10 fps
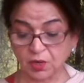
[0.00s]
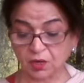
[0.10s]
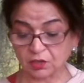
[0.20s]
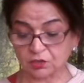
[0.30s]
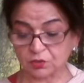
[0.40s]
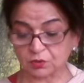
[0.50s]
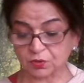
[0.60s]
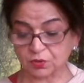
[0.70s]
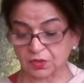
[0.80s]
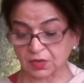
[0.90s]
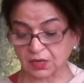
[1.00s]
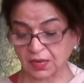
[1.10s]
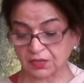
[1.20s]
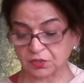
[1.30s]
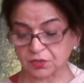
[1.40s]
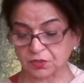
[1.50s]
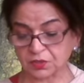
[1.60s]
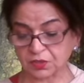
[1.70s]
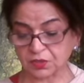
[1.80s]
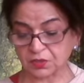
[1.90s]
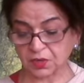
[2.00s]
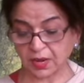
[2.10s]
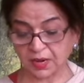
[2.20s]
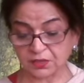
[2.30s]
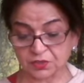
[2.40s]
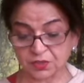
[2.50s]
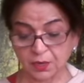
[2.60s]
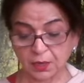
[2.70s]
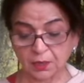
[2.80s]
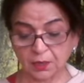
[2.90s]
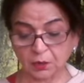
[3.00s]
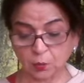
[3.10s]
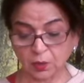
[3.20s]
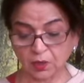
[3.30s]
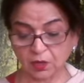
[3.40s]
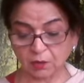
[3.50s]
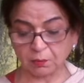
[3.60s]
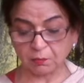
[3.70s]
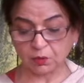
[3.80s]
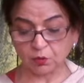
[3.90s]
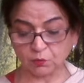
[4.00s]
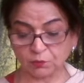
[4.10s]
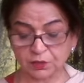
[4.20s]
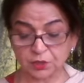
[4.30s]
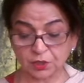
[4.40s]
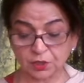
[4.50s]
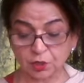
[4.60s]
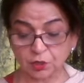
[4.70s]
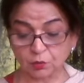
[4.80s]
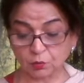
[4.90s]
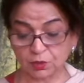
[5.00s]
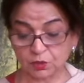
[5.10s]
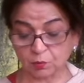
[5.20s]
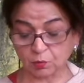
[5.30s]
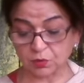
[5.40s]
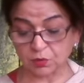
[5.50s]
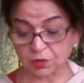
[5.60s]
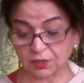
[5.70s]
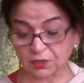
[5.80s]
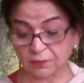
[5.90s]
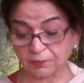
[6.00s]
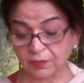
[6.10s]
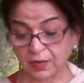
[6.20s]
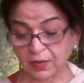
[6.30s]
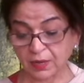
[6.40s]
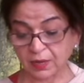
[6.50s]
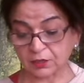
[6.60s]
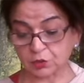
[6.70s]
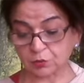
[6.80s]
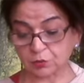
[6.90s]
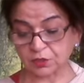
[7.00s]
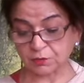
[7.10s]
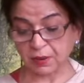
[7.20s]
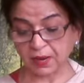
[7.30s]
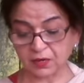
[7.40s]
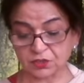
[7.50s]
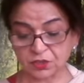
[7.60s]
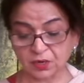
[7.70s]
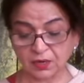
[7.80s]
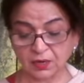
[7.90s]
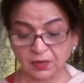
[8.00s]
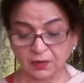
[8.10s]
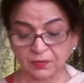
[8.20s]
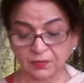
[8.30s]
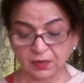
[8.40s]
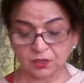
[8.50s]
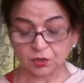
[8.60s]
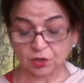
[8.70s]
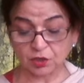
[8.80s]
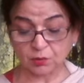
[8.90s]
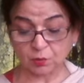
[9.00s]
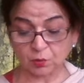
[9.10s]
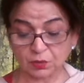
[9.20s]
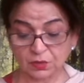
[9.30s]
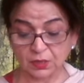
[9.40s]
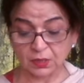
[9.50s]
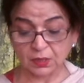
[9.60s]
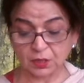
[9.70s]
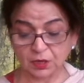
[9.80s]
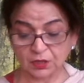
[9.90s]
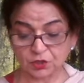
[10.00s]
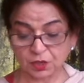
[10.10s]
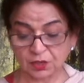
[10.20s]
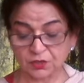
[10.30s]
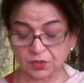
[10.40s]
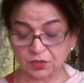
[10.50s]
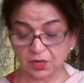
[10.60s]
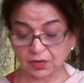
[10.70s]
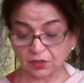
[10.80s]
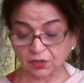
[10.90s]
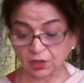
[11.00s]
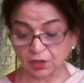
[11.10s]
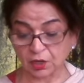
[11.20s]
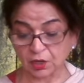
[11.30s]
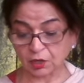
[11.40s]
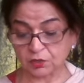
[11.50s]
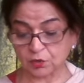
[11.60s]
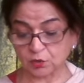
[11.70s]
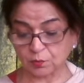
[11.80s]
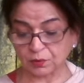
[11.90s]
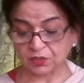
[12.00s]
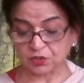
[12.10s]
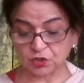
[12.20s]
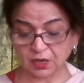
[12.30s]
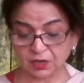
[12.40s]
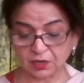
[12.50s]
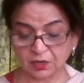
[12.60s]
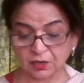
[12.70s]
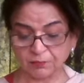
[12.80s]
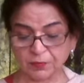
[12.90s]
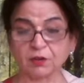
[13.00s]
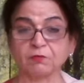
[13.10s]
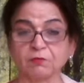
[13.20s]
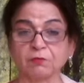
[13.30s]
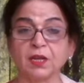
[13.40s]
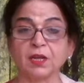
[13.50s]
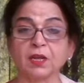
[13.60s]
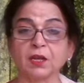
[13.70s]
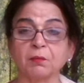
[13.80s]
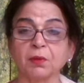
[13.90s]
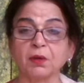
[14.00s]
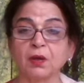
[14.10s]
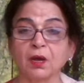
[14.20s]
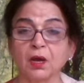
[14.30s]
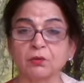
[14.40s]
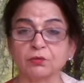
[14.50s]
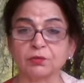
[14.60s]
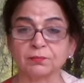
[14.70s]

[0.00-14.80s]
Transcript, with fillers: Arjun's son catches it in his hands. In a wink, Abhimanyu fits it to his bowstrings and shoots it back at Shalya. The astra explodes, killing Shalya's Sarthi, consuming his chariot and flinging him out.